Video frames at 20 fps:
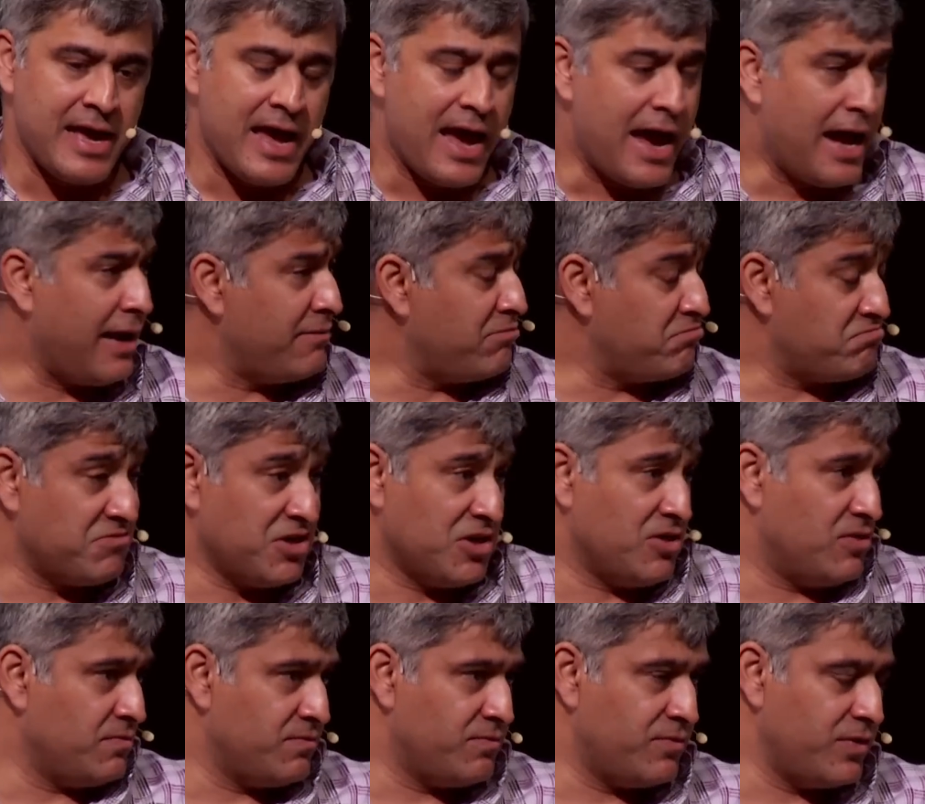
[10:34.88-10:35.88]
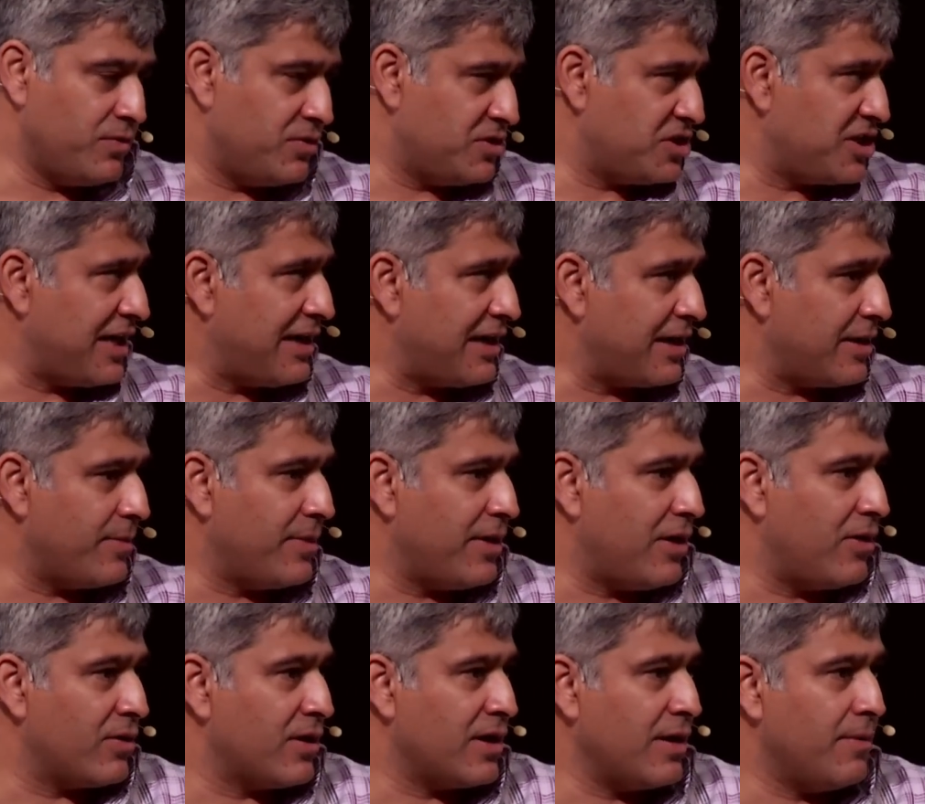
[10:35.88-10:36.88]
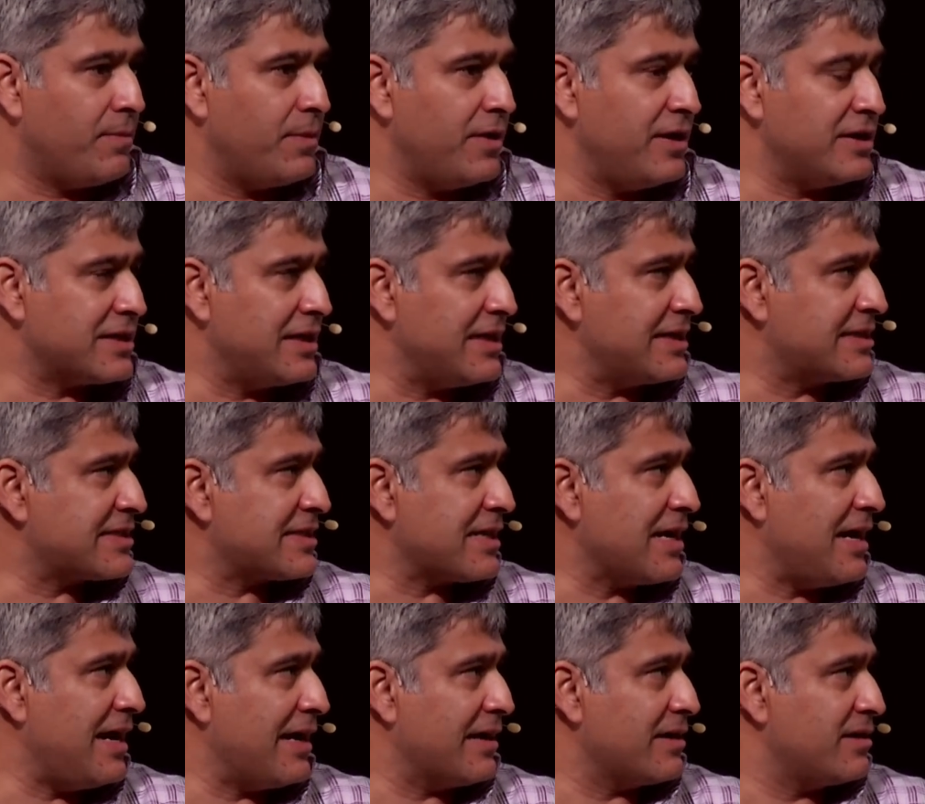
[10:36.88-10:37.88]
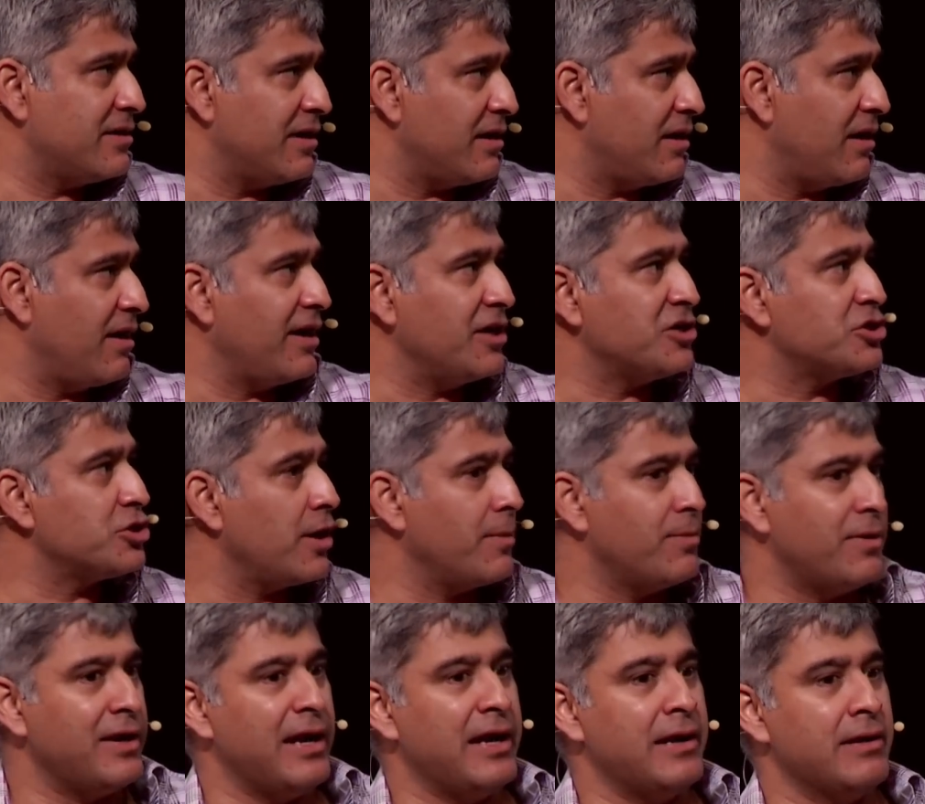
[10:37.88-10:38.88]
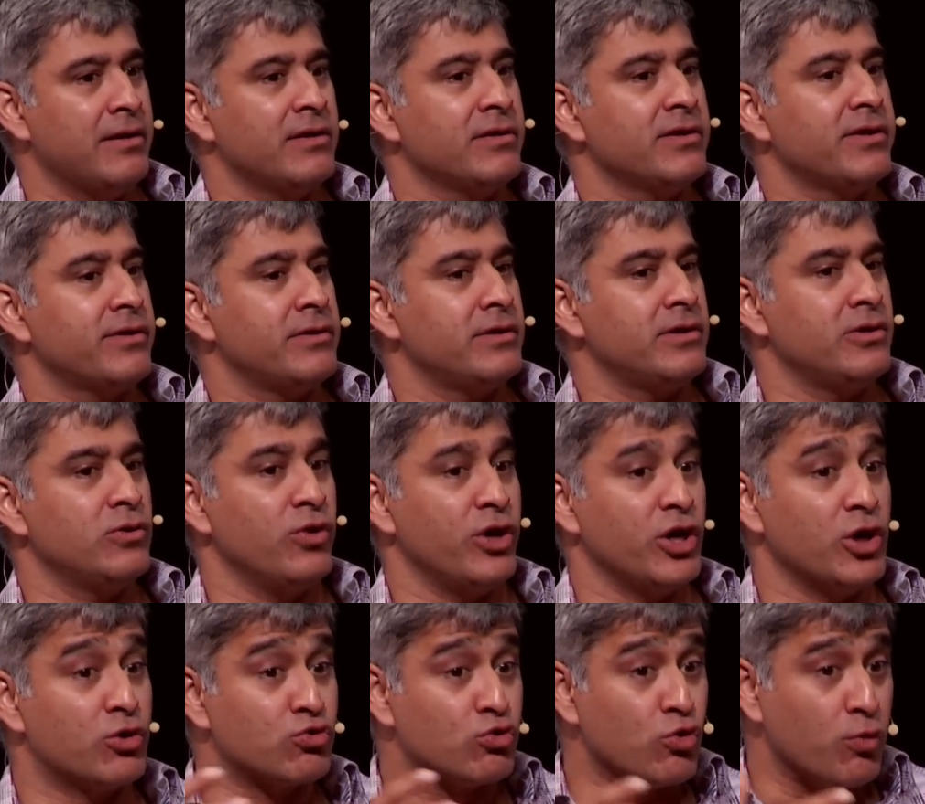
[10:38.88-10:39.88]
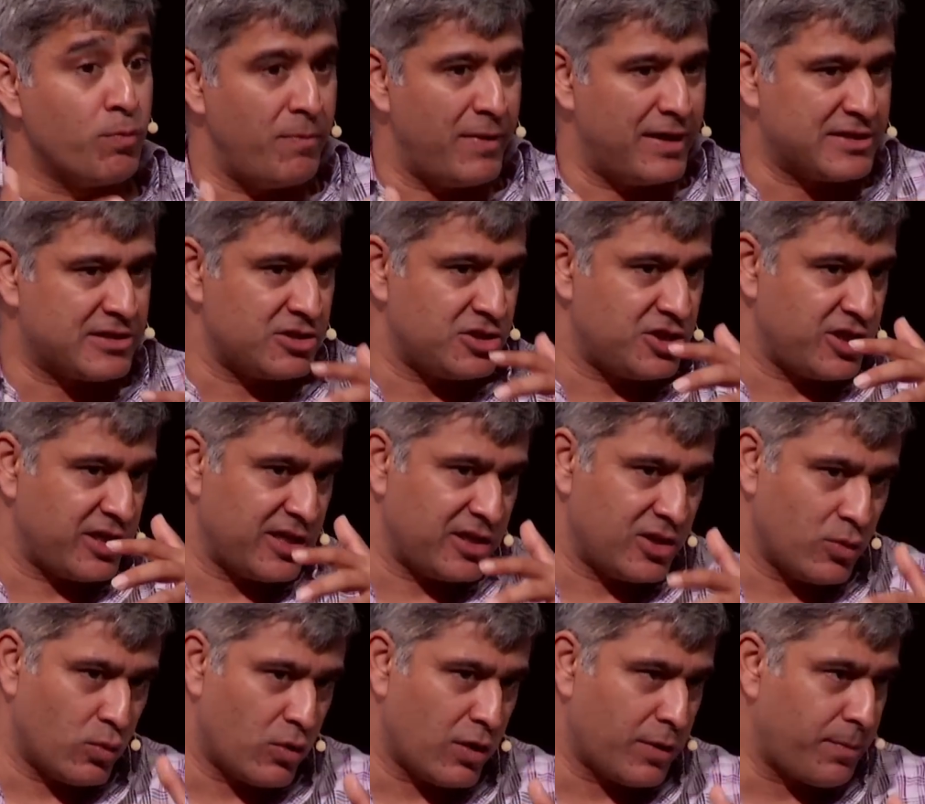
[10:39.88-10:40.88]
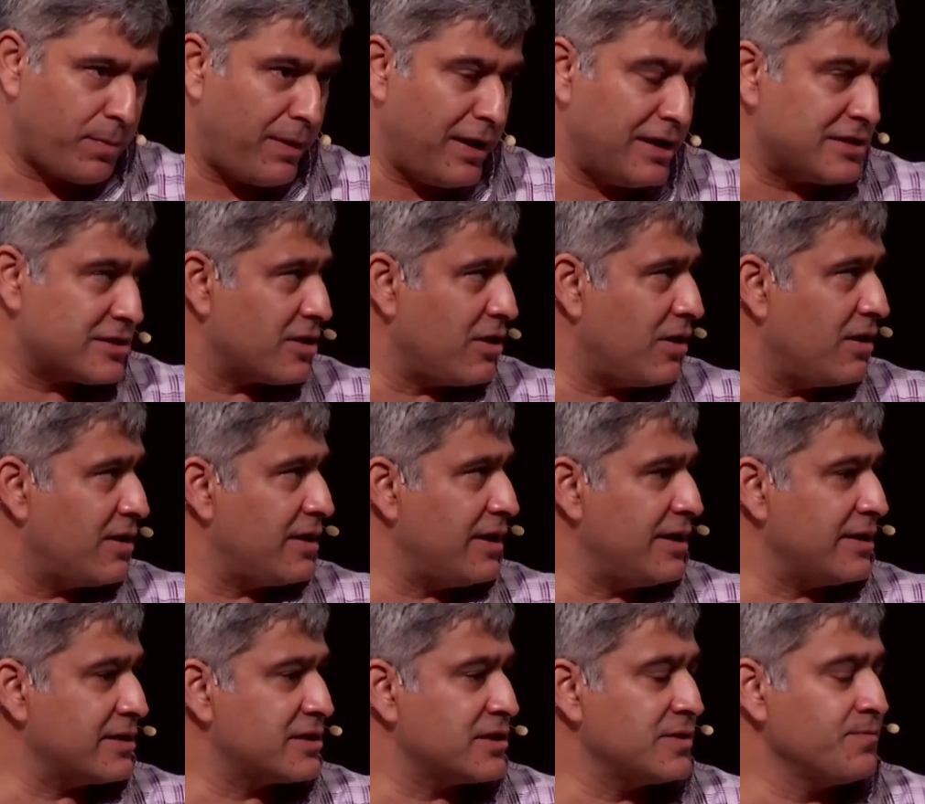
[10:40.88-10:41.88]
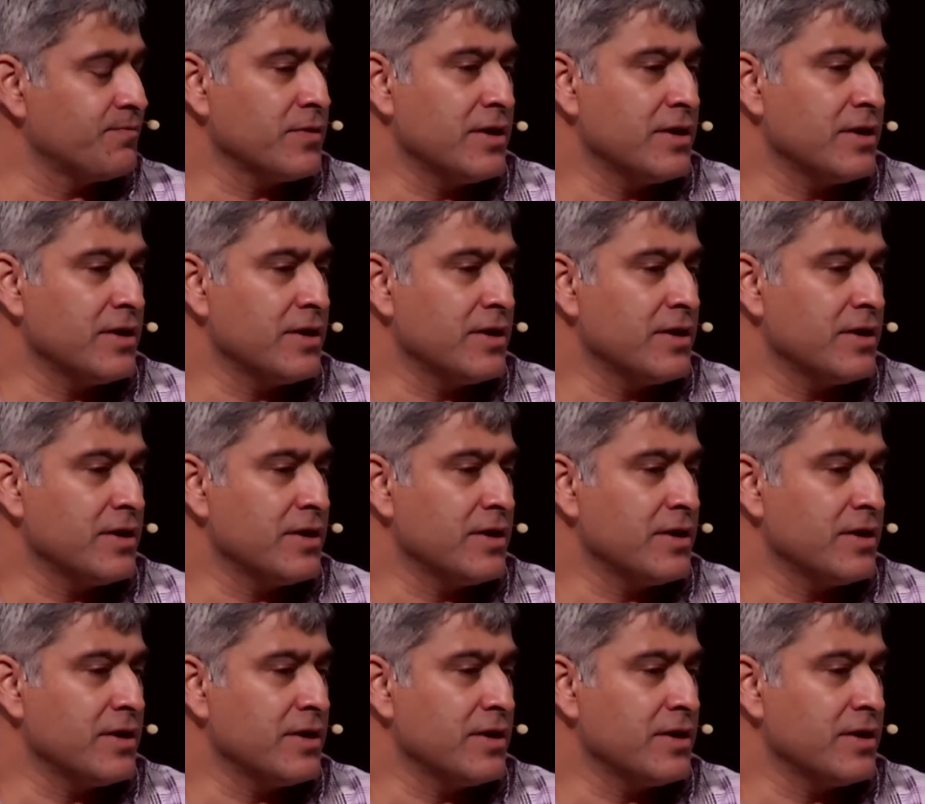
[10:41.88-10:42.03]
And we were chatting about companies like Slack, done a nice job doing group messaging in the workplace context.